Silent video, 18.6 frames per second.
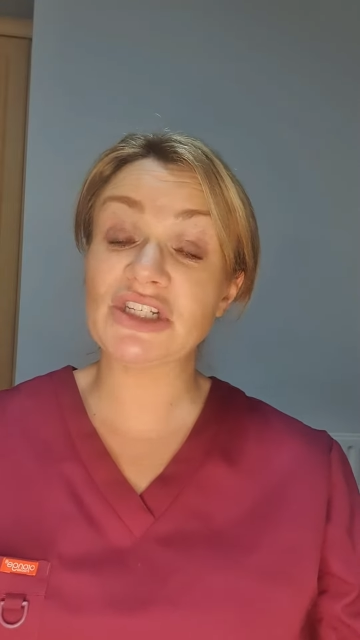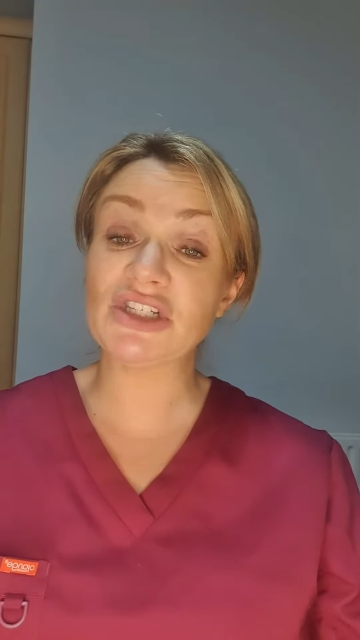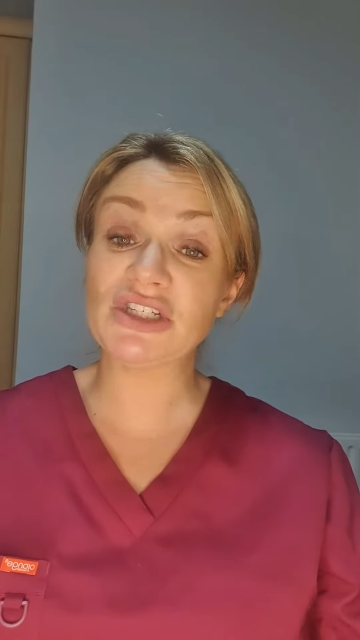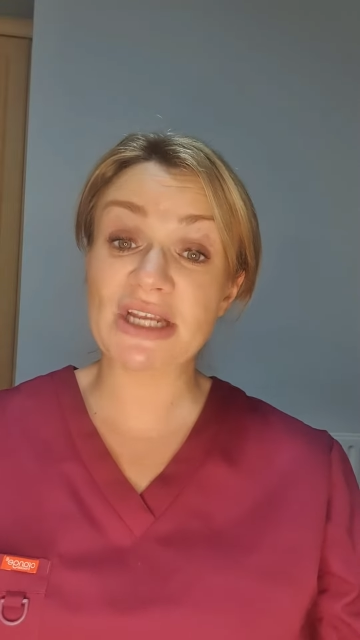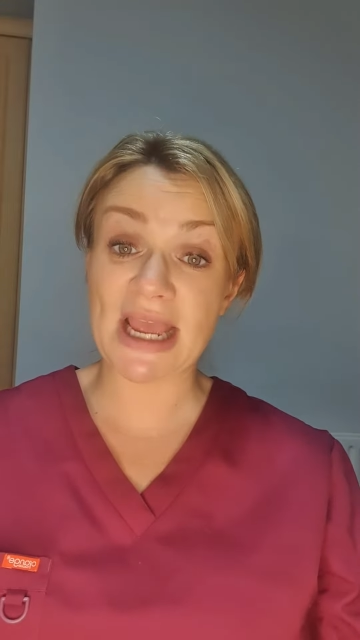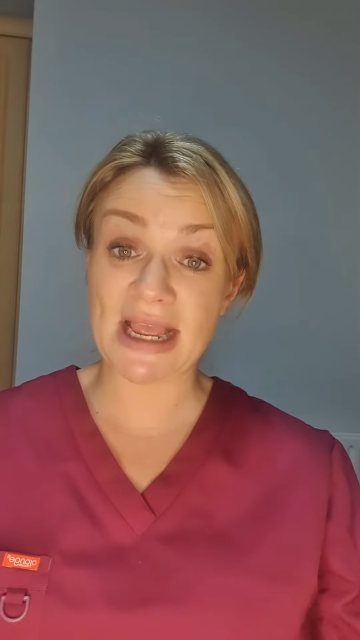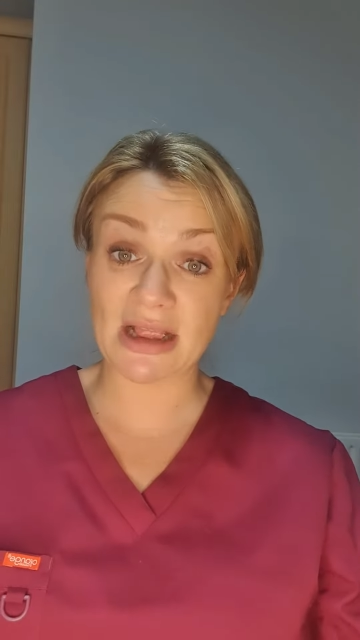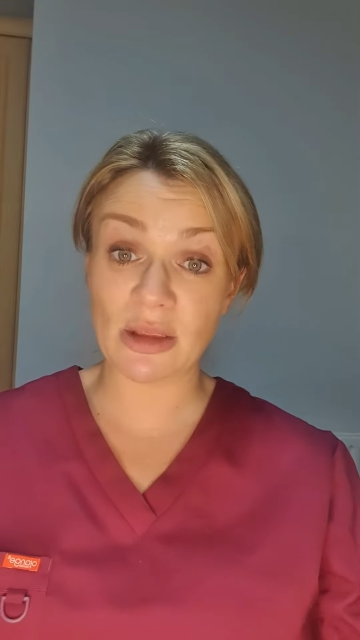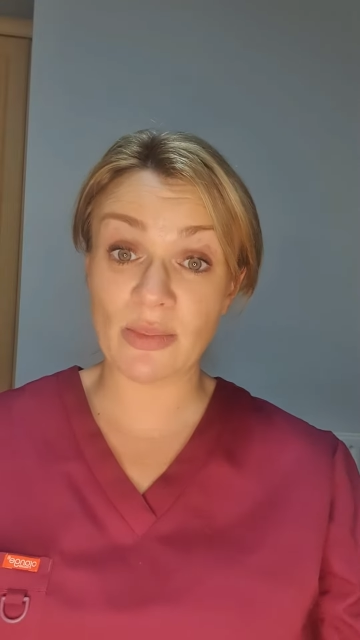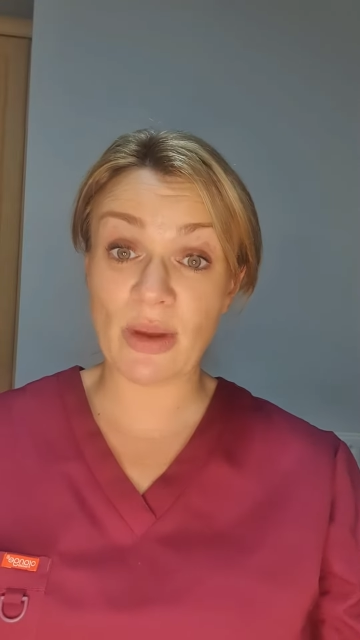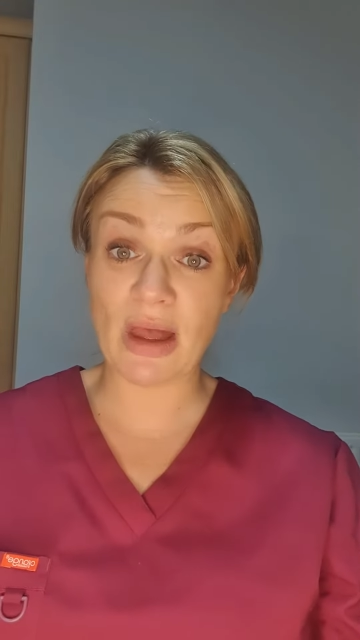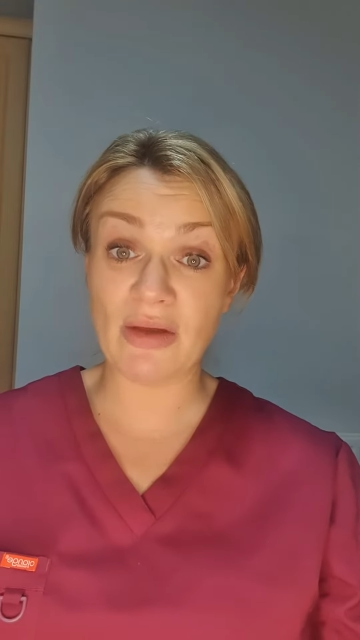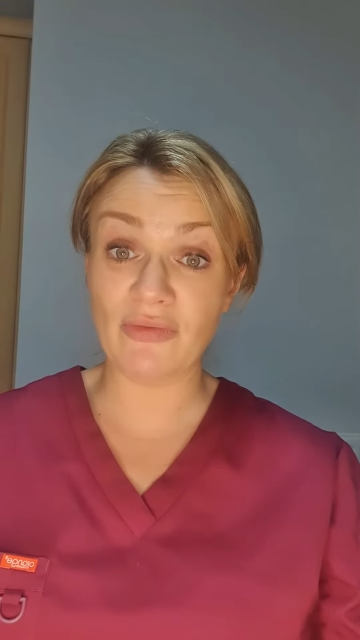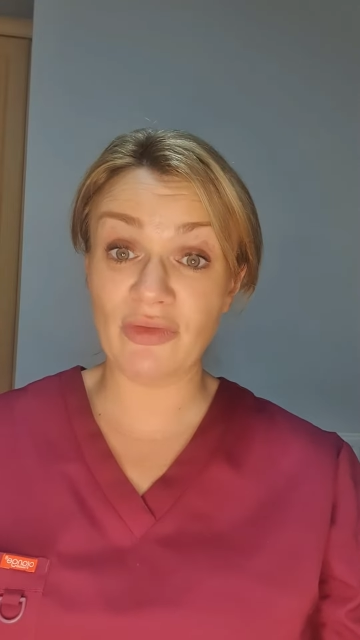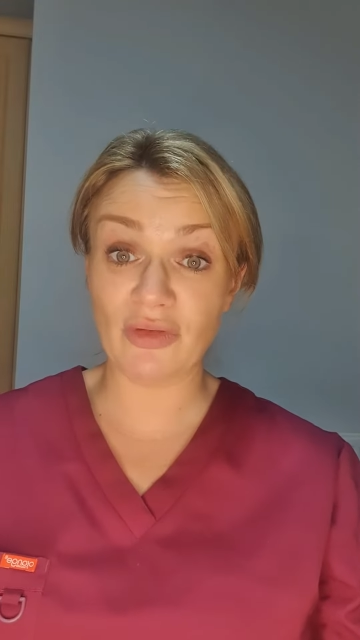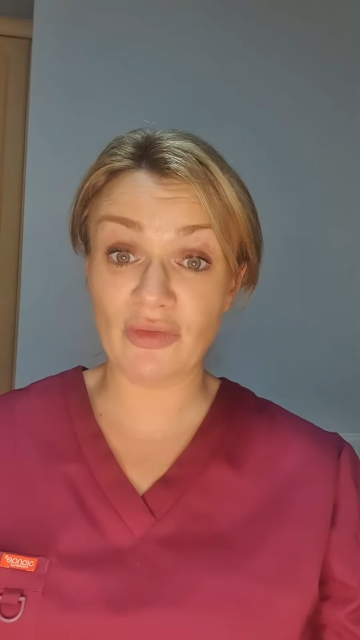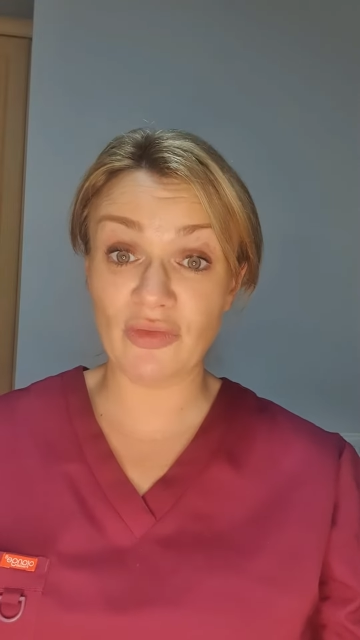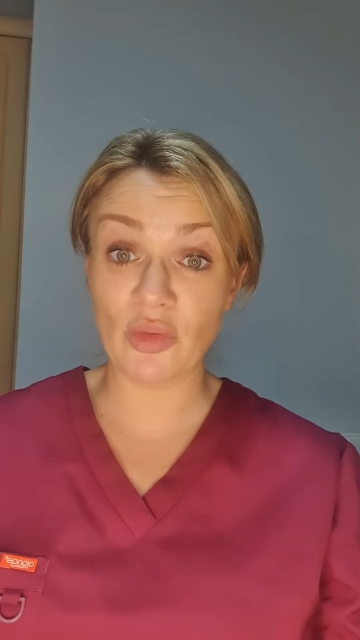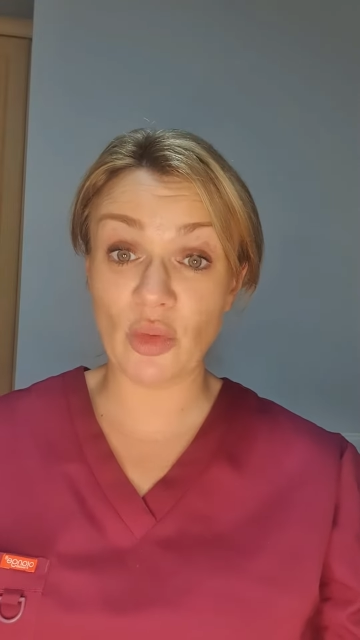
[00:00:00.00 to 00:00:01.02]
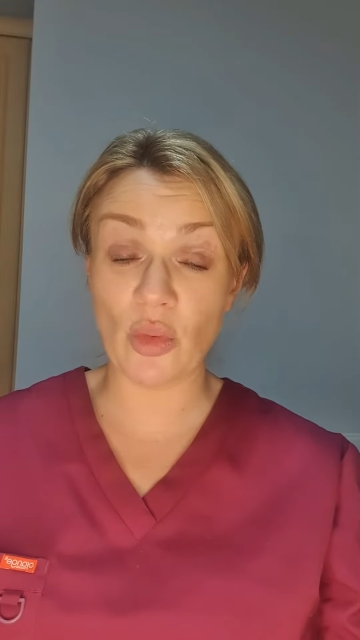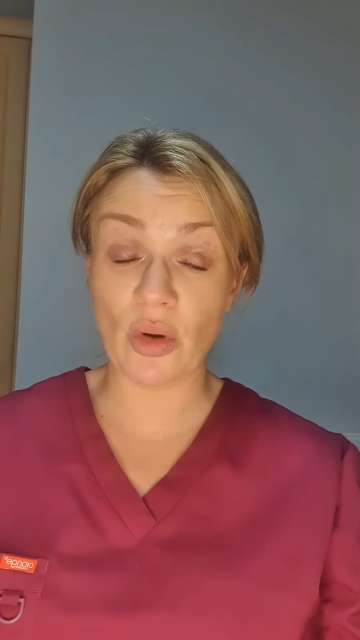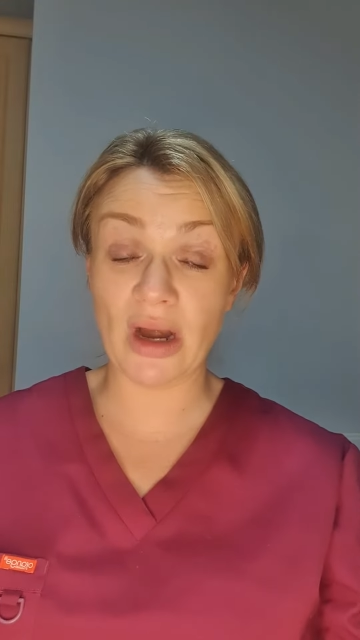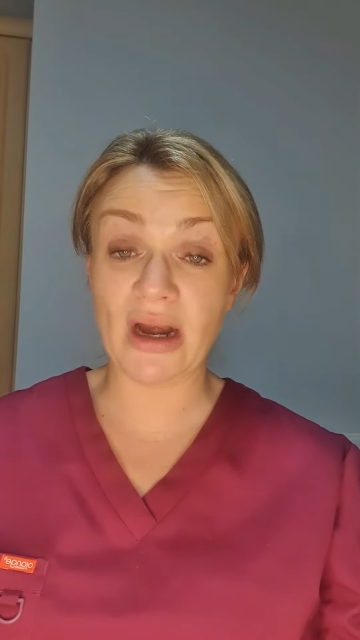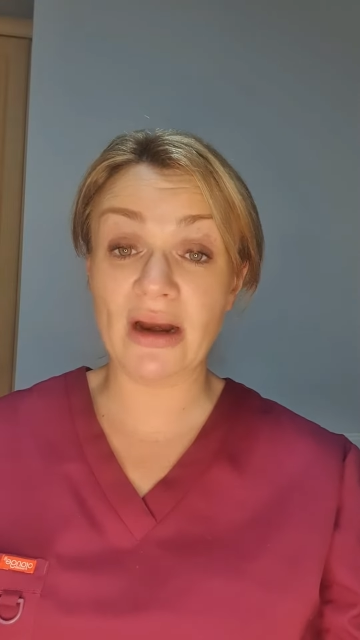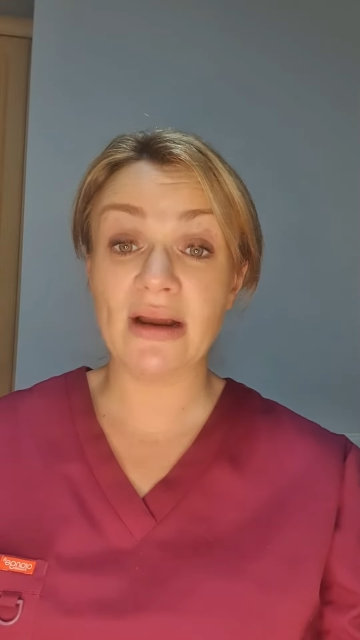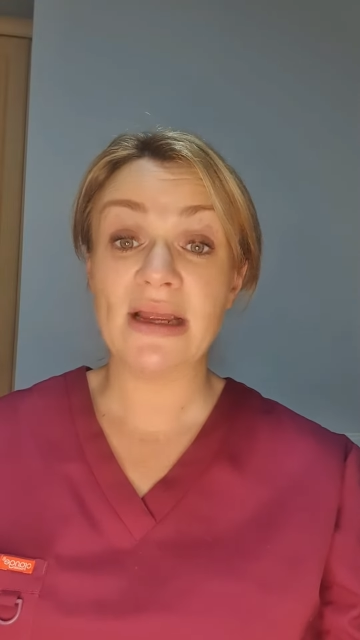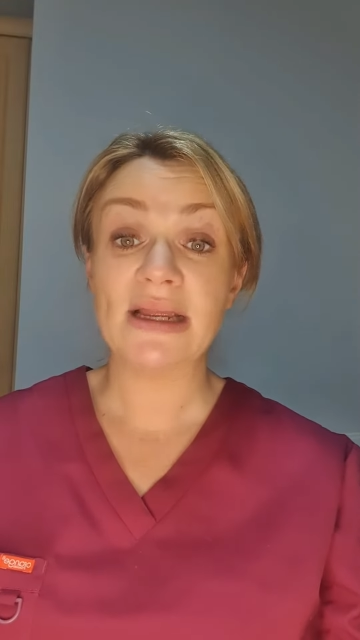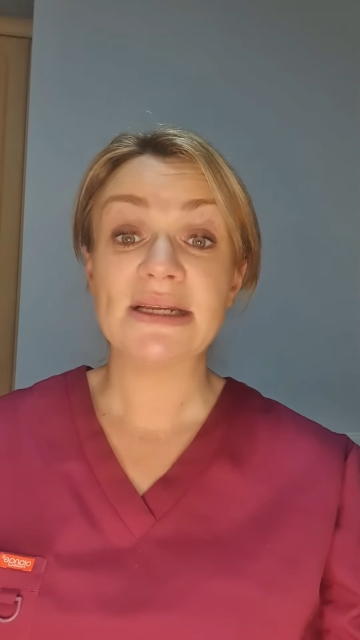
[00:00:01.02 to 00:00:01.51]
check the pelvic
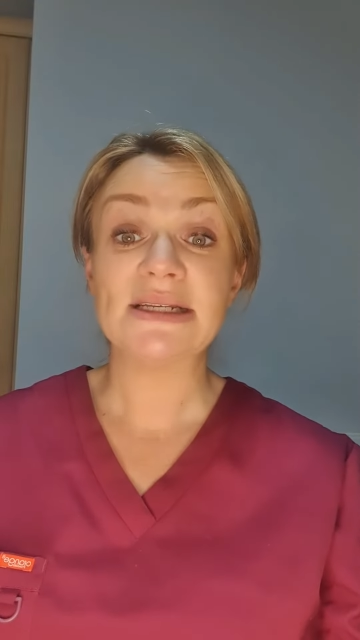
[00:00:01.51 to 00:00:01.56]
floor,